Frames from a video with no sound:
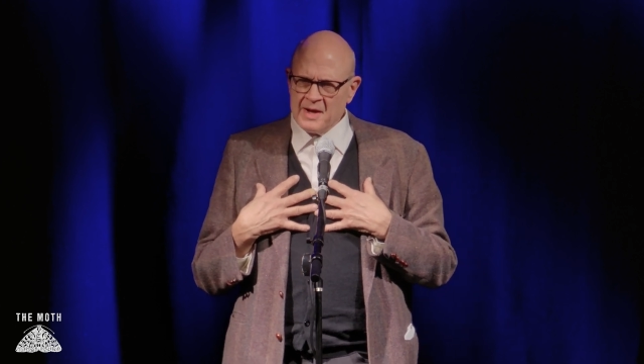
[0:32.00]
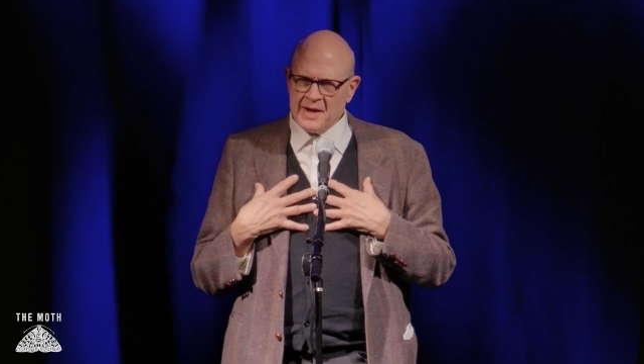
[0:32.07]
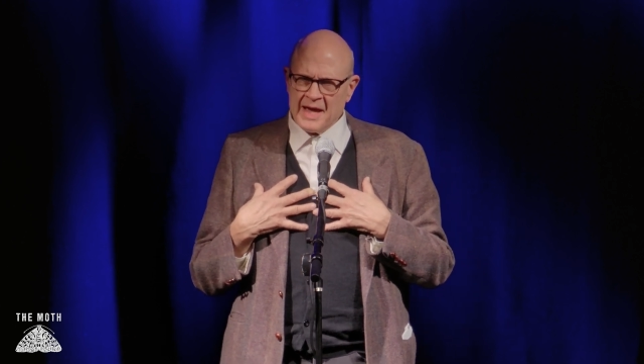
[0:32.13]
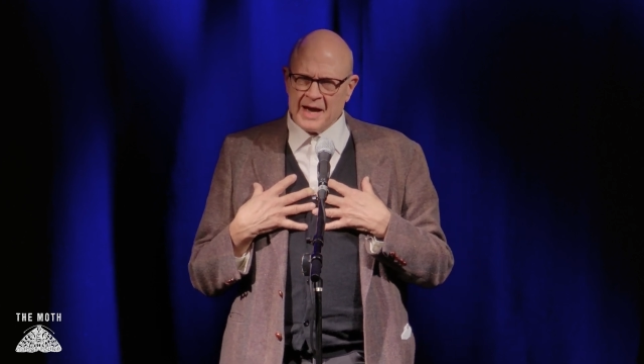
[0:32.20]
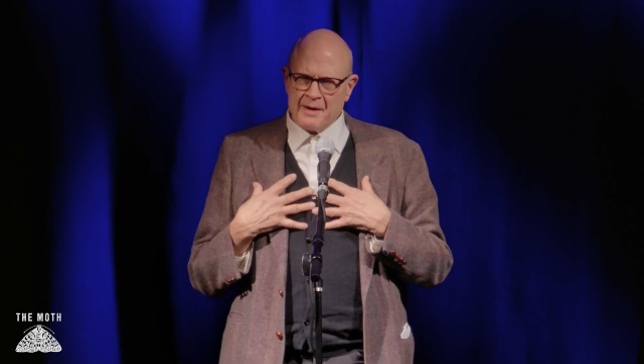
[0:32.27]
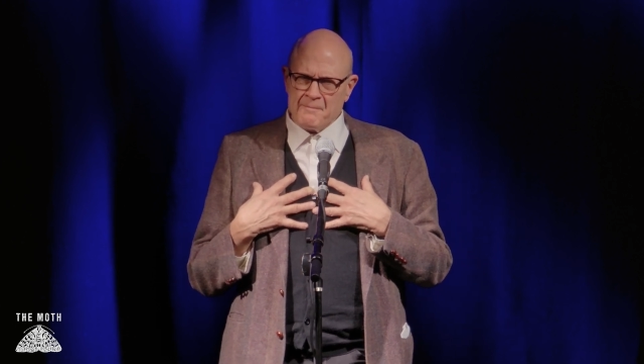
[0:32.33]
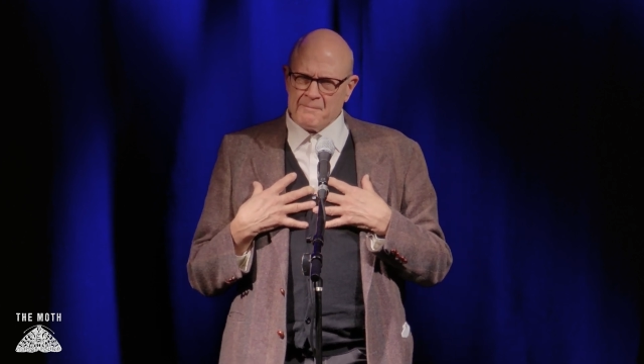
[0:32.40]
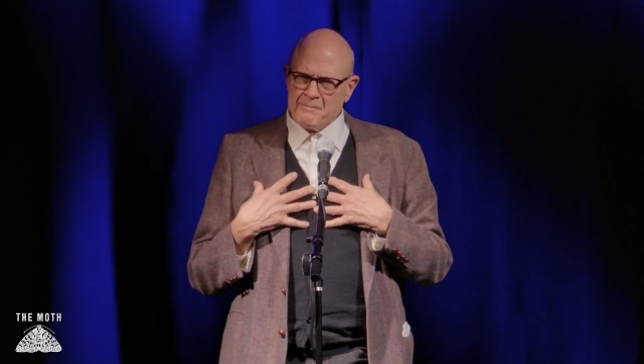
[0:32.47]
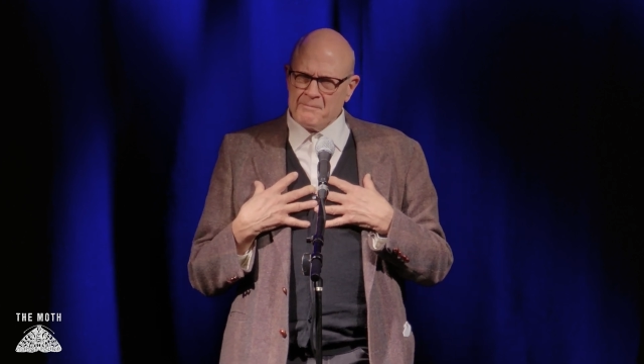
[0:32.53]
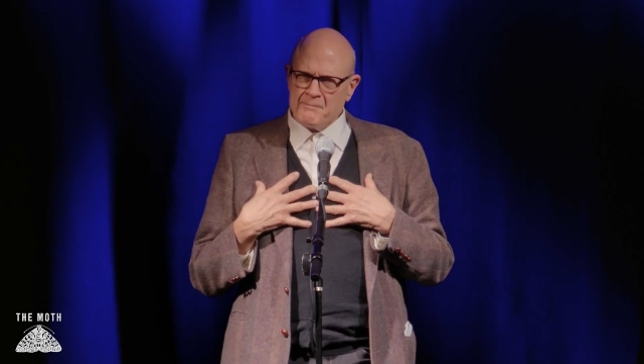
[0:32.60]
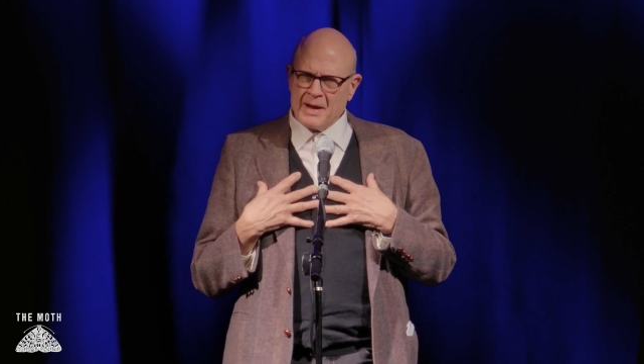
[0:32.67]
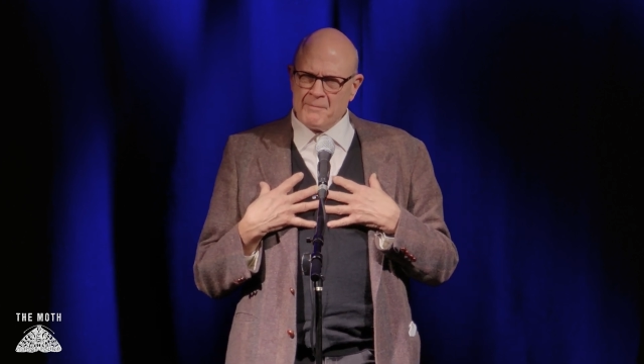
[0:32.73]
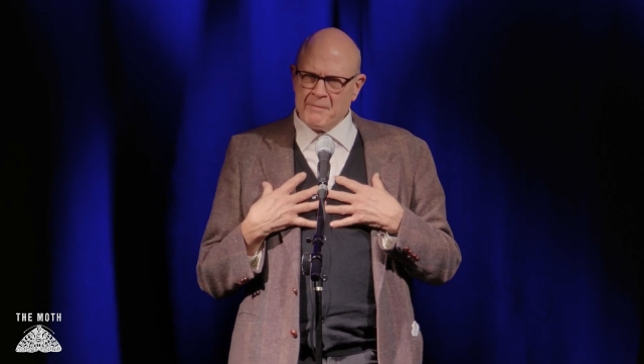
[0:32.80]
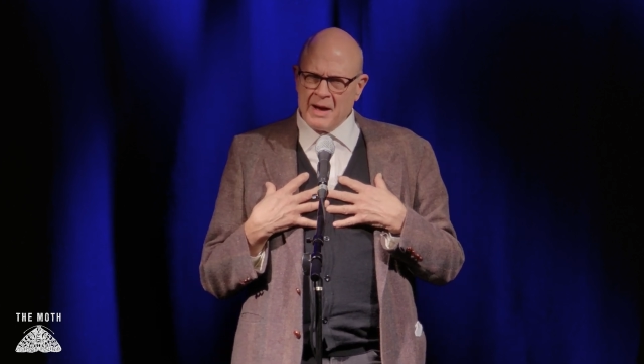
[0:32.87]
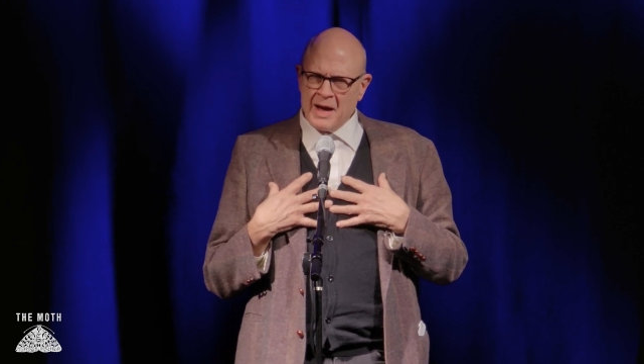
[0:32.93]
Now,
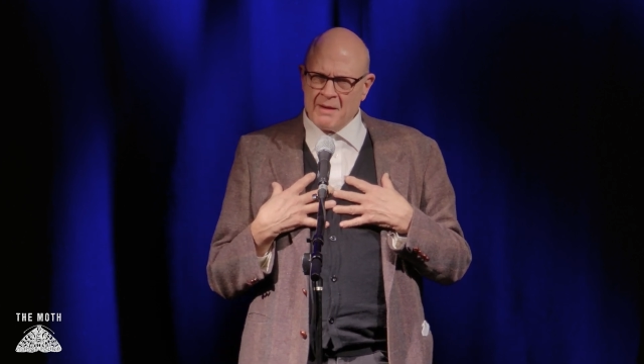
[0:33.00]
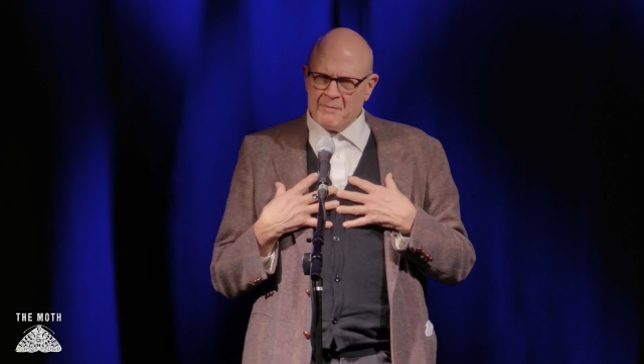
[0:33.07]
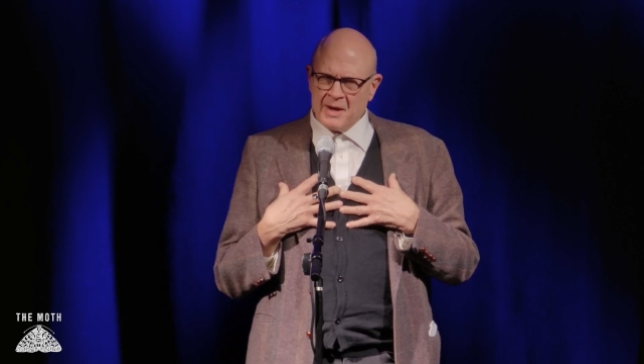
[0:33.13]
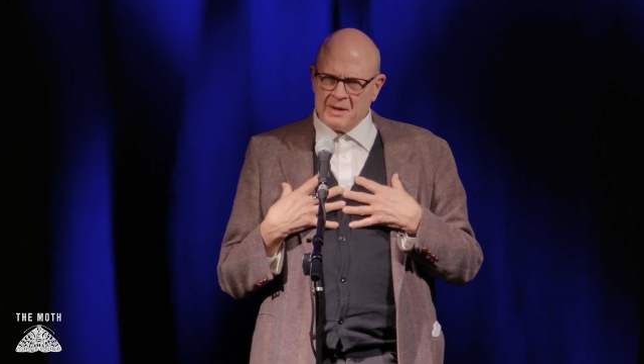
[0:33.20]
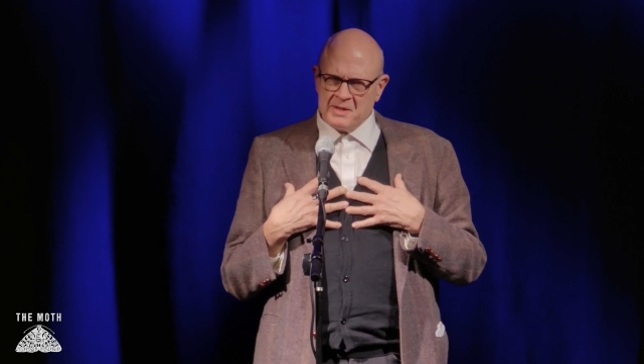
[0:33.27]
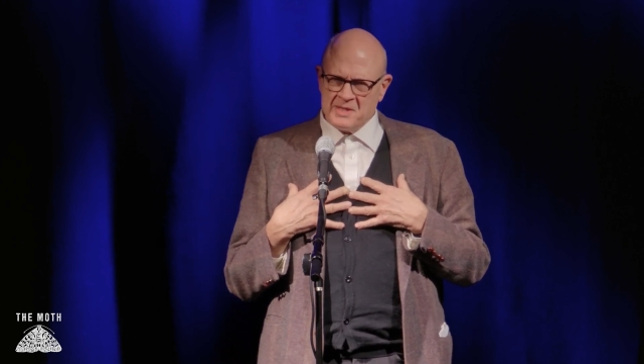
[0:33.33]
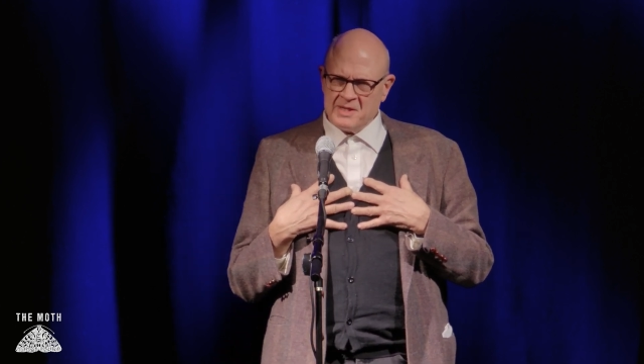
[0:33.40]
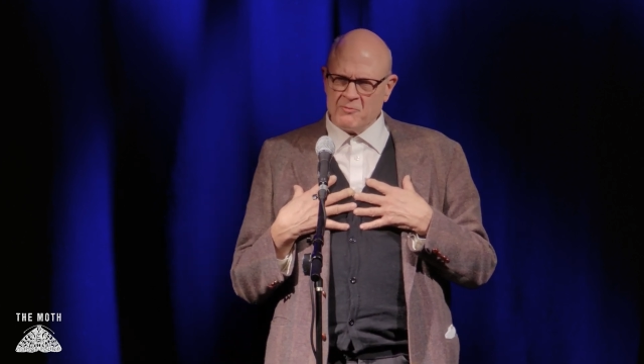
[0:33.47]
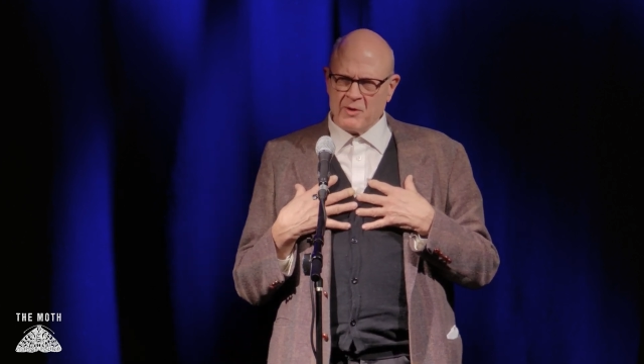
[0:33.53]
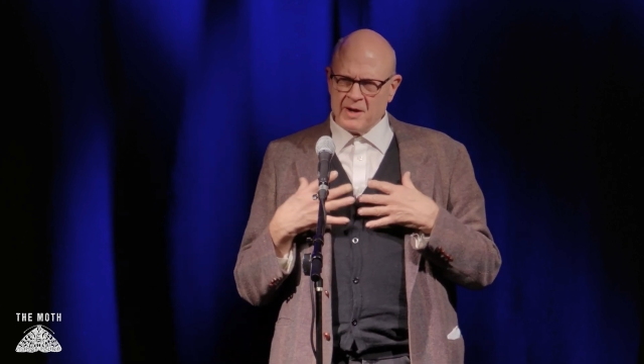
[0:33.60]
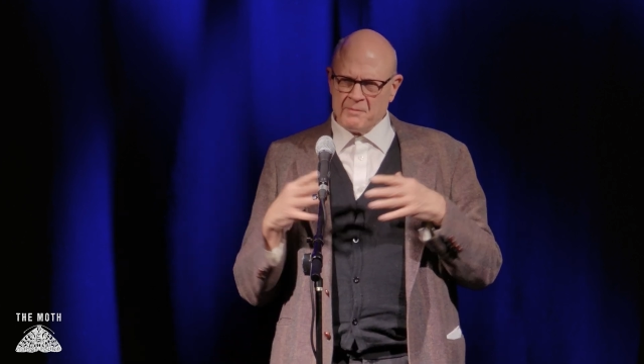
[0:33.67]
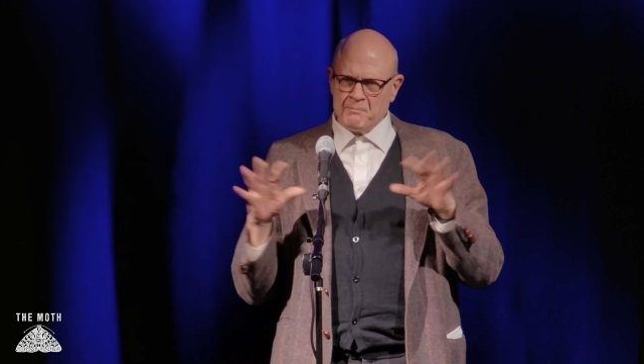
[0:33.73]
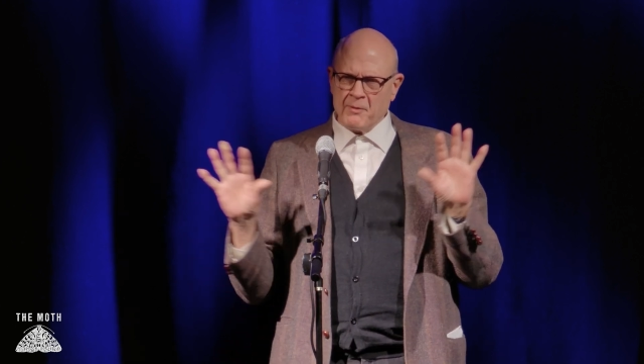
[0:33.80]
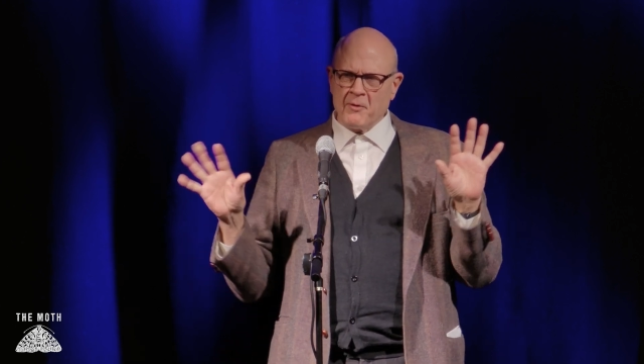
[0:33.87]
my mama, she wasn't